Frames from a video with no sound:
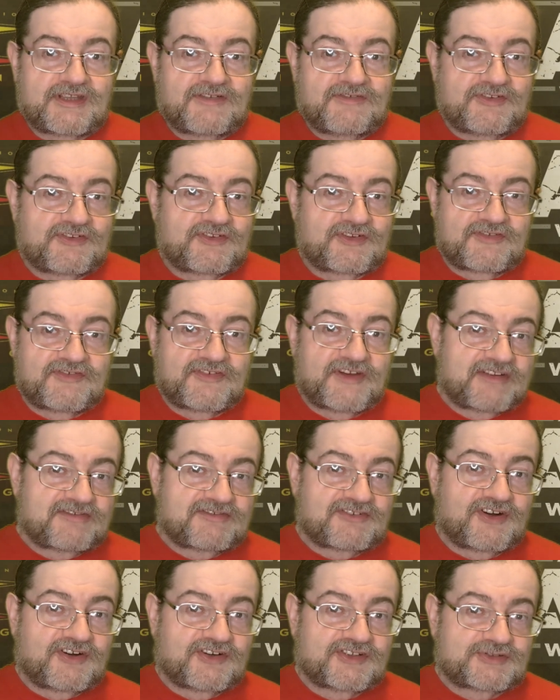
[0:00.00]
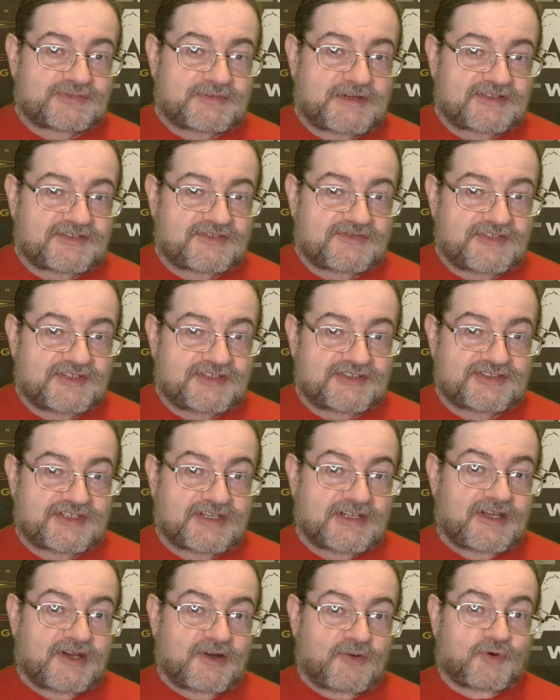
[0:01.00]
If you've got a favourite item out of this,
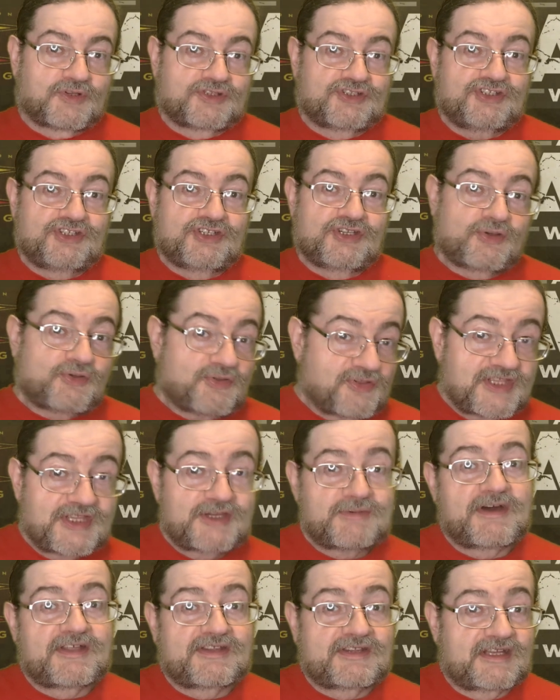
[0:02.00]
what do you think about